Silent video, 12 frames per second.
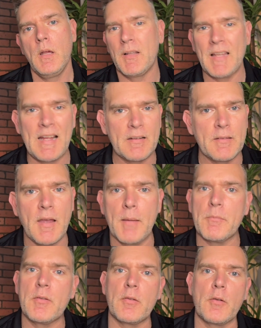A lot of
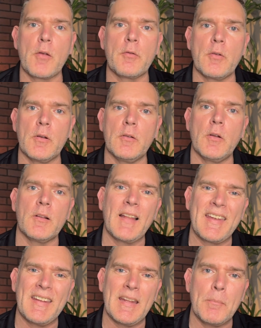times this is also going to look
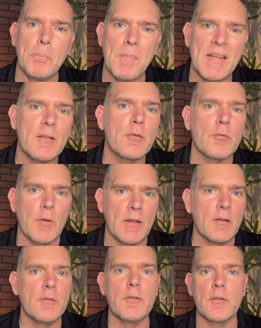like an
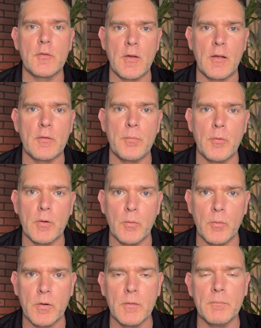administrative child support
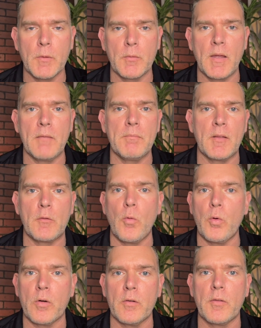order, okay, that's
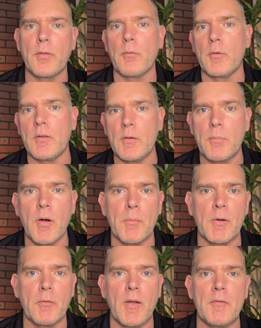ordered through the
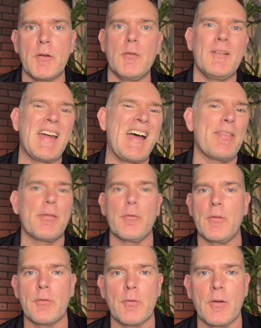Department of Revenue, not
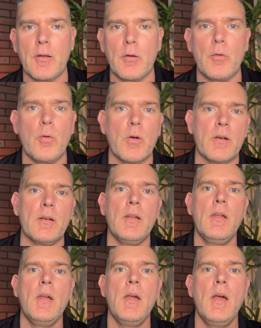through the circuit court.
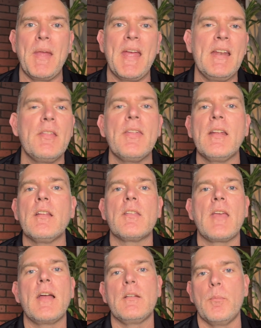Anything that's
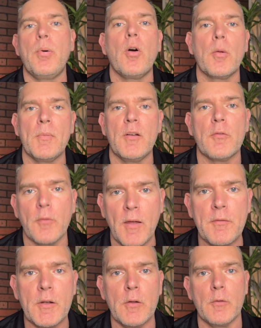got Department of
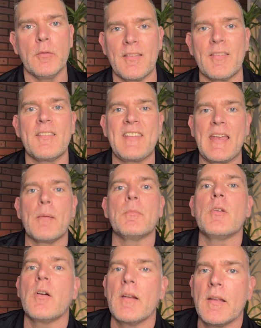Revenue
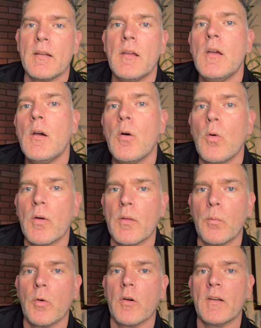stamped on it or the
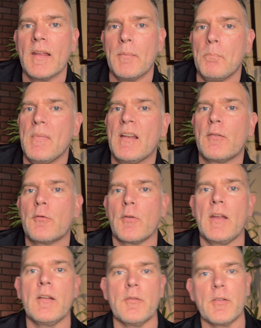word
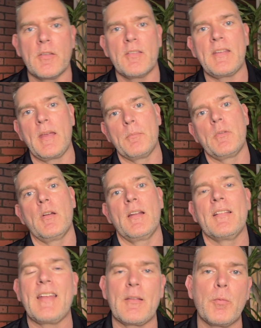administrative stamped on it,
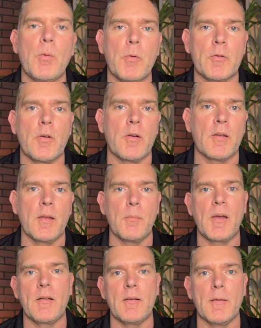that's what we're talking
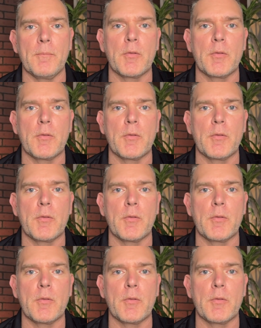about here.